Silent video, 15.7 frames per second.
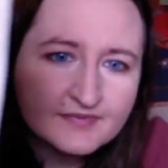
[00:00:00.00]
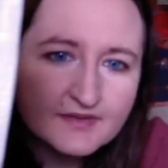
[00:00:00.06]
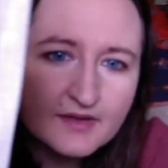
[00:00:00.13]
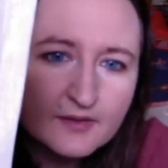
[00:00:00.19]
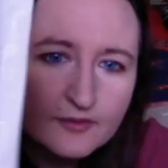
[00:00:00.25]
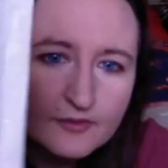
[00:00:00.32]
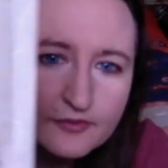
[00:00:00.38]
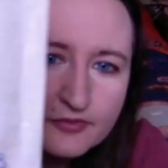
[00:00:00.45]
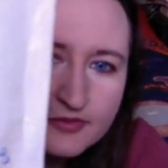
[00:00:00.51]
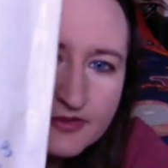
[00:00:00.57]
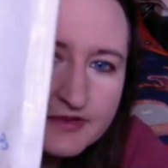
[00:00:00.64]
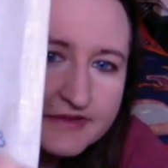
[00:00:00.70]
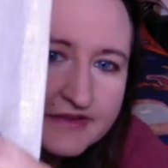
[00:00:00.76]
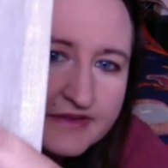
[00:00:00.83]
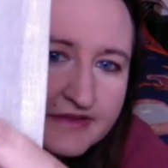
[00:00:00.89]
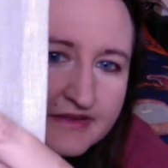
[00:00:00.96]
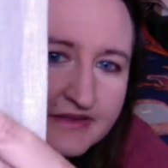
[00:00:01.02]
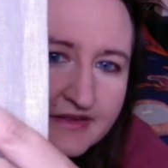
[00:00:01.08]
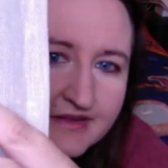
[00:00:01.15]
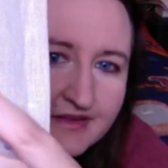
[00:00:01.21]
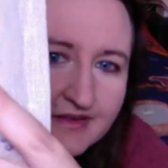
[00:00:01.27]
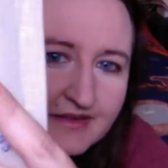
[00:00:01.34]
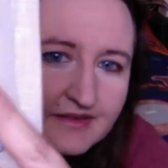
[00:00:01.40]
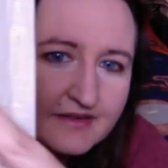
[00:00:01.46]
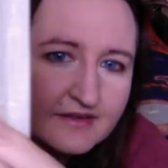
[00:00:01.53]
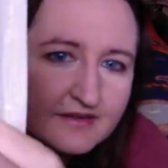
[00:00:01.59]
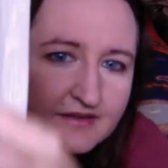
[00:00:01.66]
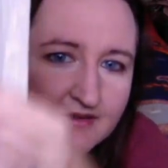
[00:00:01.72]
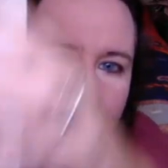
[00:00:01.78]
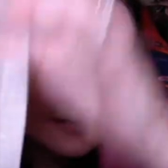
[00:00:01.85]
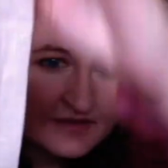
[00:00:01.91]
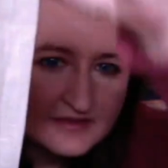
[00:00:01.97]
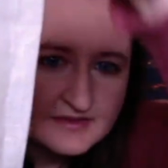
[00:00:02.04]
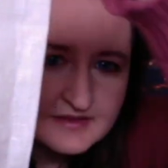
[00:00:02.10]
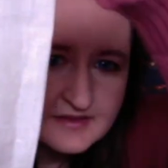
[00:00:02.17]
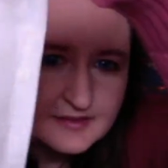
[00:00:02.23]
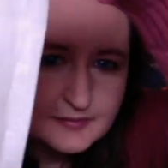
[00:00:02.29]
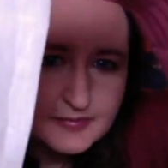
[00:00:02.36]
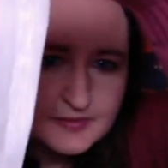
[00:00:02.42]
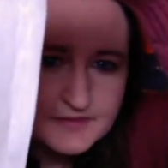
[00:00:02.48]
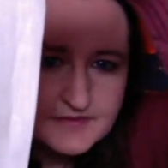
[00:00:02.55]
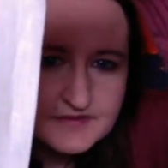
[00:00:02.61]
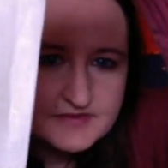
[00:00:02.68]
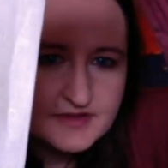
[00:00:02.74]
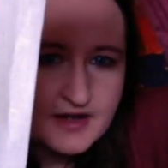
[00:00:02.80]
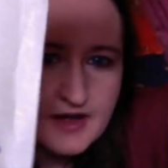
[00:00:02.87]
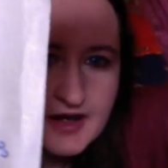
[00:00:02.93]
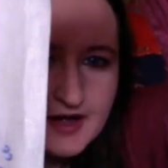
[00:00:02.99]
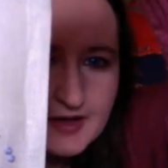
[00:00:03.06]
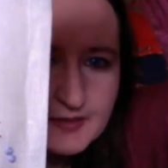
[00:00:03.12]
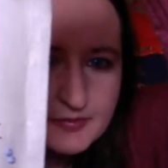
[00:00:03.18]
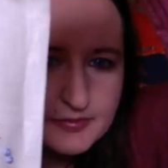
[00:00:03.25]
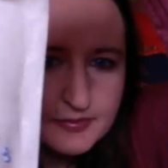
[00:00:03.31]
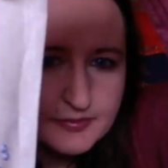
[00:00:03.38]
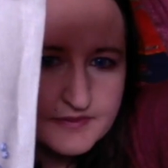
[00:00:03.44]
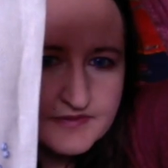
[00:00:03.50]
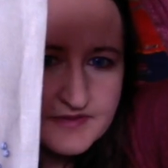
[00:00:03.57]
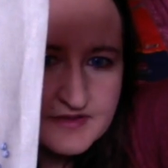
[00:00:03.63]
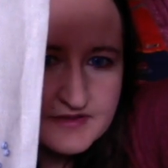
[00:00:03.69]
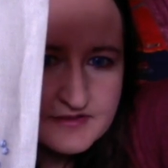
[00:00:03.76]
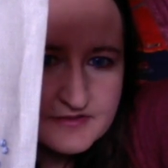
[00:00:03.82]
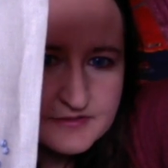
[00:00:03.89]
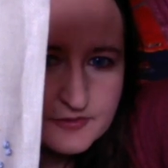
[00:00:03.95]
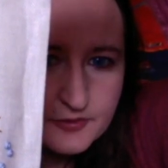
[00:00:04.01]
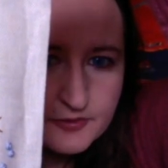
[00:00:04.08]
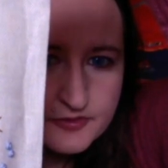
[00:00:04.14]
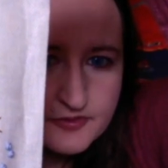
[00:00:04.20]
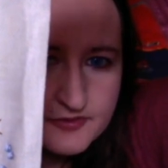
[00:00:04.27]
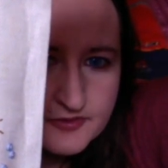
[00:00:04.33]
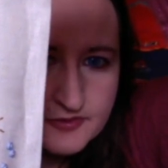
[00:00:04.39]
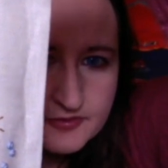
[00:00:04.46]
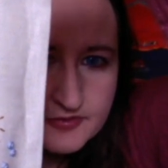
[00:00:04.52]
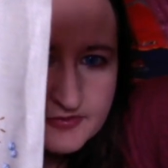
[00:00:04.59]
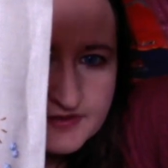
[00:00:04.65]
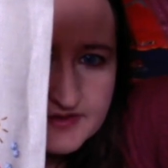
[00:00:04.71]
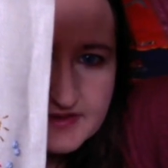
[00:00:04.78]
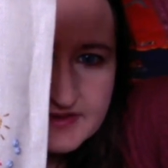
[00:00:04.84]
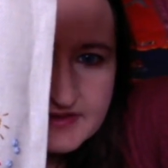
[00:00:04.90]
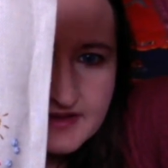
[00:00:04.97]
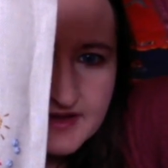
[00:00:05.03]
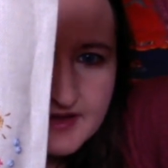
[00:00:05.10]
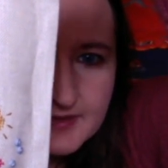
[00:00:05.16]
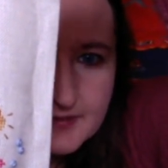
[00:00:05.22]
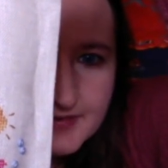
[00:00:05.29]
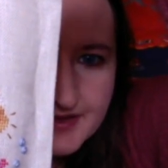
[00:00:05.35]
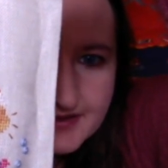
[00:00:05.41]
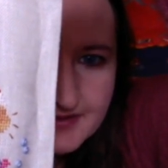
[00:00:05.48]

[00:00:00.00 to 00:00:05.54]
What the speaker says: over here, up on the top with his dorsal fin, I made